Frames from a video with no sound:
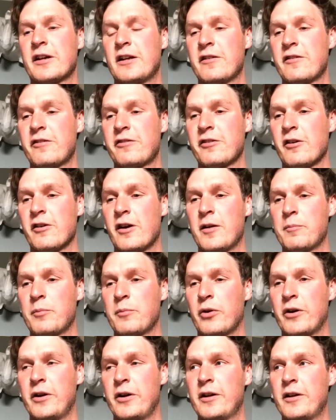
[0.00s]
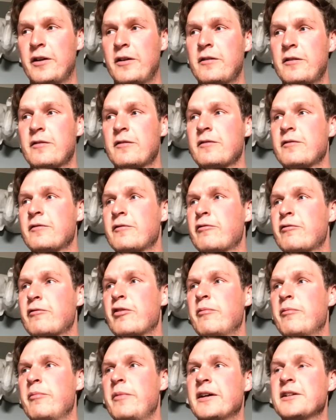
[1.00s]
That's kind of the starting point.
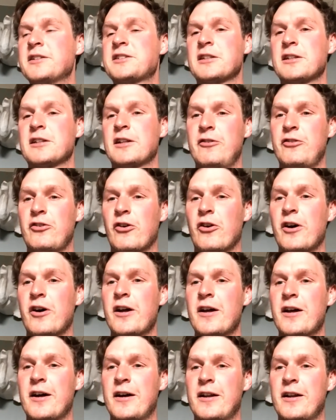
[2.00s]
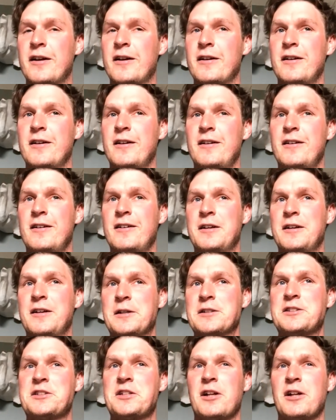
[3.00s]
And for me, I still enjoy it, and I
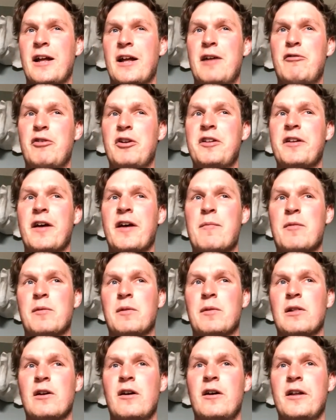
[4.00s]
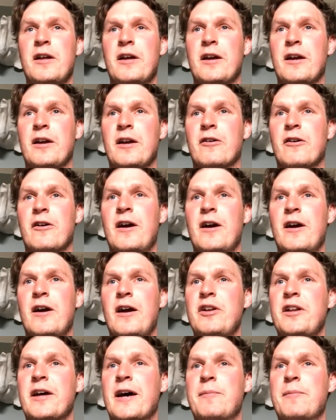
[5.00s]
still, every time I'm learning or
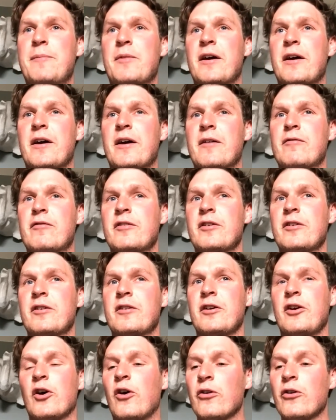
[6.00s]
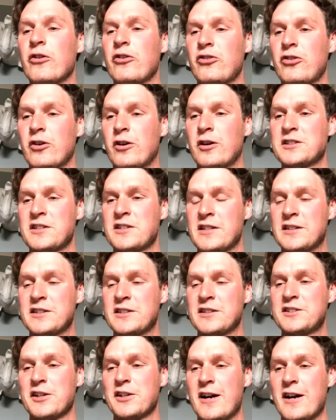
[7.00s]
every time that I've got all the shots and then
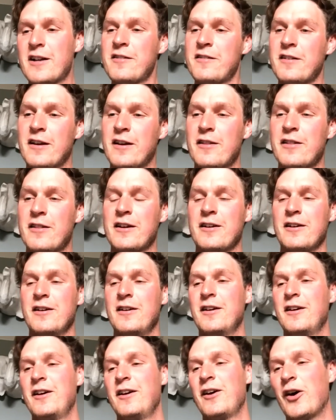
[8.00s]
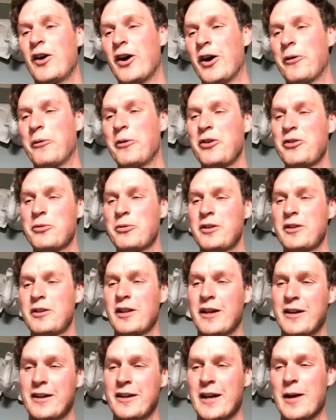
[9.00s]
start editing, I think, I wish we'd
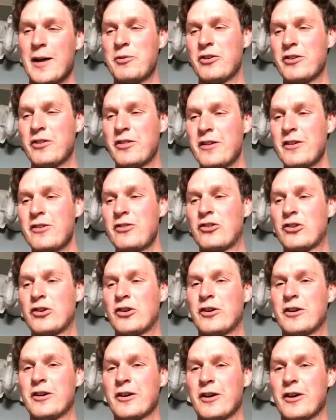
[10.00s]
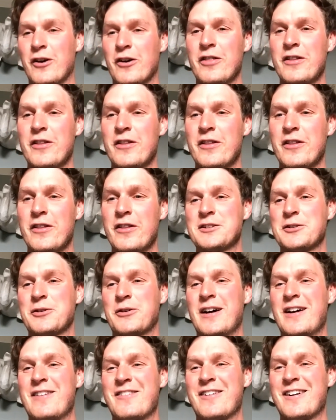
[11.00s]
like captured this shot or got this or
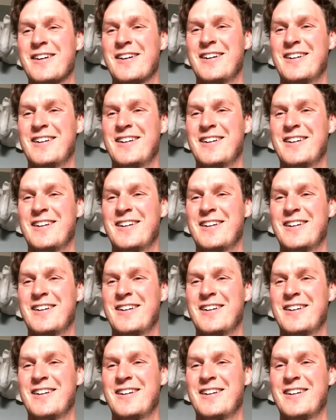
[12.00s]
whatever.